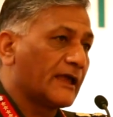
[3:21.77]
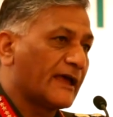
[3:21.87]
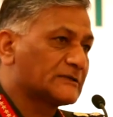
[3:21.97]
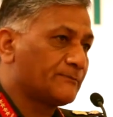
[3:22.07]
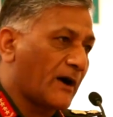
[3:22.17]

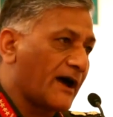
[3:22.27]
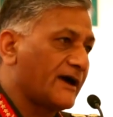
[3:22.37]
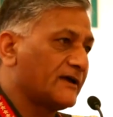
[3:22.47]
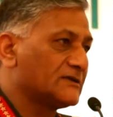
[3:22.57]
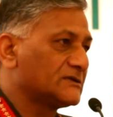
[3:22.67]

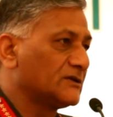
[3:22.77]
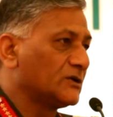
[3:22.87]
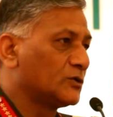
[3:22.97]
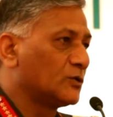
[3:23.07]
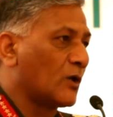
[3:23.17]
aspires
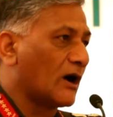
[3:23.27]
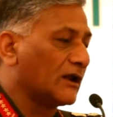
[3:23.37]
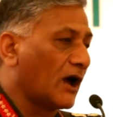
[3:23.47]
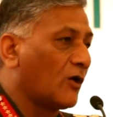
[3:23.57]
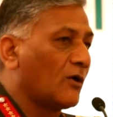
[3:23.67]
to
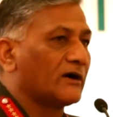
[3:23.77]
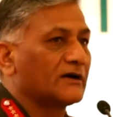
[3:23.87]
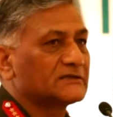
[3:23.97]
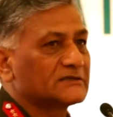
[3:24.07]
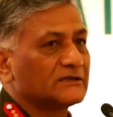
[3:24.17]
allow
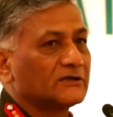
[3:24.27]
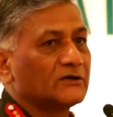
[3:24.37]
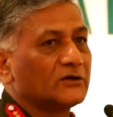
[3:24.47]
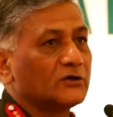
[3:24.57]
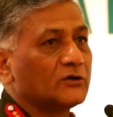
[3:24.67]
us
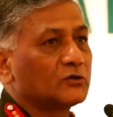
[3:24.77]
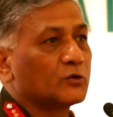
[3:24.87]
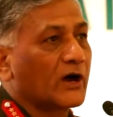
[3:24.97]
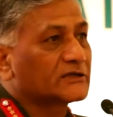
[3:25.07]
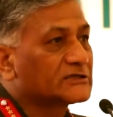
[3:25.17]

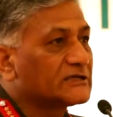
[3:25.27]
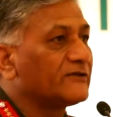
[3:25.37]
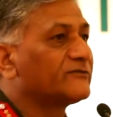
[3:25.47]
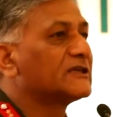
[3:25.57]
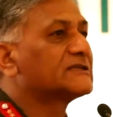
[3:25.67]
to
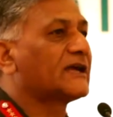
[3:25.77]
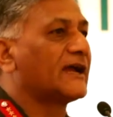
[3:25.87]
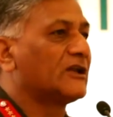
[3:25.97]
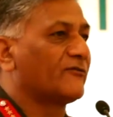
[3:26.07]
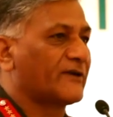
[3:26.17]
achieve this
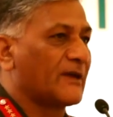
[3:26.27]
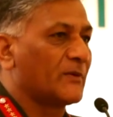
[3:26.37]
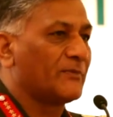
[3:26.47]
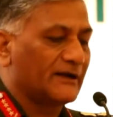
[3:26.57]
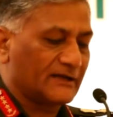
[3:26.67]
kind of
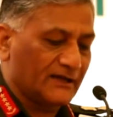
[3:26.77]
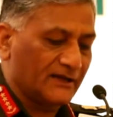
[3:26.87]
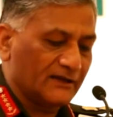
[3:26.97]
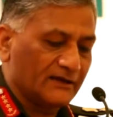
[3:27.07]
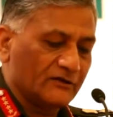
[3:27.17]

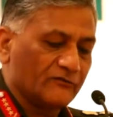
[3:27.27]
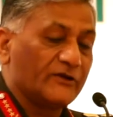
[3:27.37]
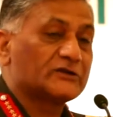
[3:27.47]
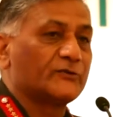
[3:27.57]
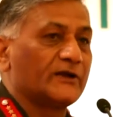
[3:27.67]
capability
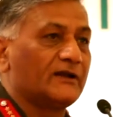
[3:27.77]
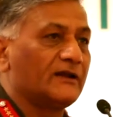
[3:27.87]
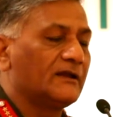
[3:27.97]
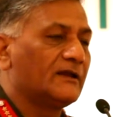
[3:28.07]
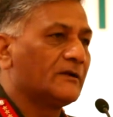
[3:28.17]
which will
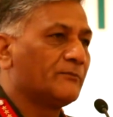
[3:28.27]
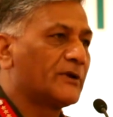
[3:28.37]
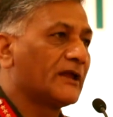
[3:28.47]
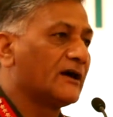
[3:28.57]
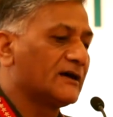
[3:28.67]

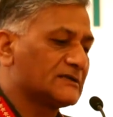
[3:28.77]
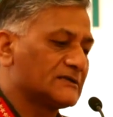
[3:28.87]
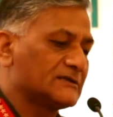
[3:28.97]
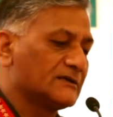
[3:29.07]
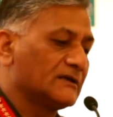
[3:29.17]
bring
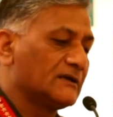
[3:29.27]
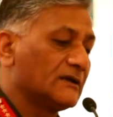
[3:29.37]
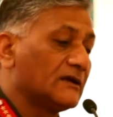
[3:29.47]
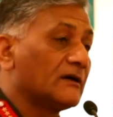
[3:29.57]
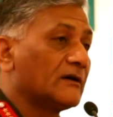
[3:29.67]
us
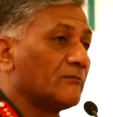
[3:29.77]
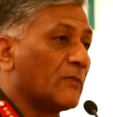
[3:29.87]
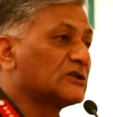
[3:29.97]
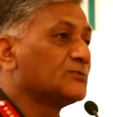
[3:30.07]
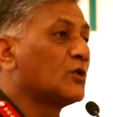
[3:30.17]

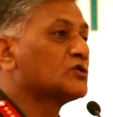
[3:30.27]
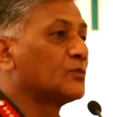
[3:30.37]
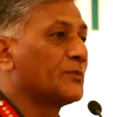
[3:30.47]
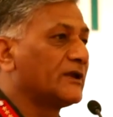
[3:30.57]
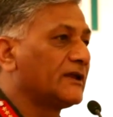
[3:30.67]
much more
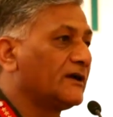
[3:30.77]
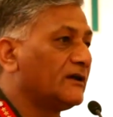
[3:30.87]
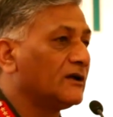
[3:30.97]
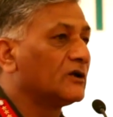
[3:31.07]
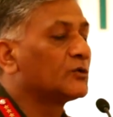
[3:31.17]

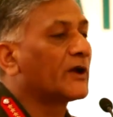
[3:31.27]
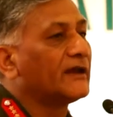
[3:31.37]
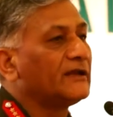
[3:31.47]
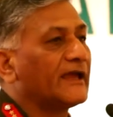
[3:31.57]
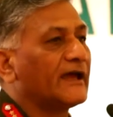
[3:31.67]
superior to
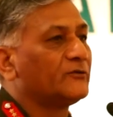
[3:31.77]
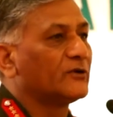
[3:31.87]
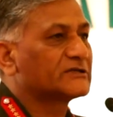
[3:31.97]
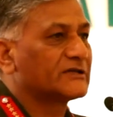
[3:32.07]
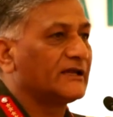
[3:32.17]
any
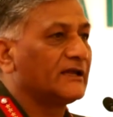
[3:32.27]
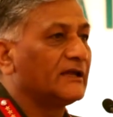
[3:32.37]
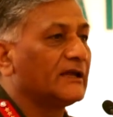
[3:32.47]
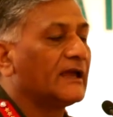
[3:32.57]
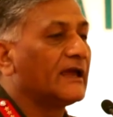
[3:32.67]

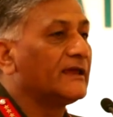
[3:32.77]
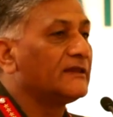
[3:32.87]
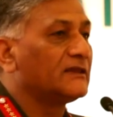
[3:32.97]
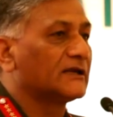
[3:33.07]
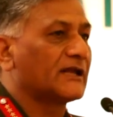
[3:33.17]
adversary
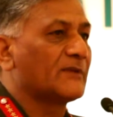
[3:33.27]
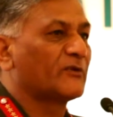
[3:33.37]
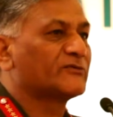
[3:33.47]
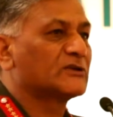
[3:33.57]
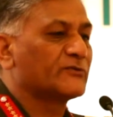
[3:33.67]
in the type
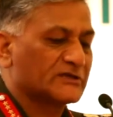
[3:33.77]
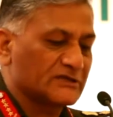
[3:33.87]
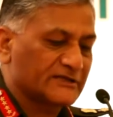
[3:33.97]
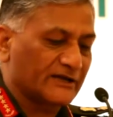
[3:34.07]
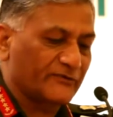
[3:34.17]
of
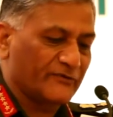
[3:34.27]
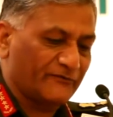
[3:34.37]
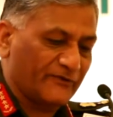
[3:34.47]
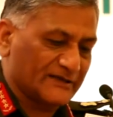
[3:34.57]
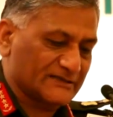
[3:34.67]
situations that we
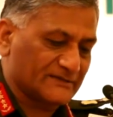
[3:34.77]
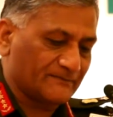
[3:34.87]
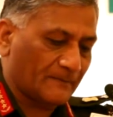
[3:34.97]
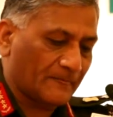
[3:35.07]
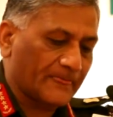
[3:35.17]
will face.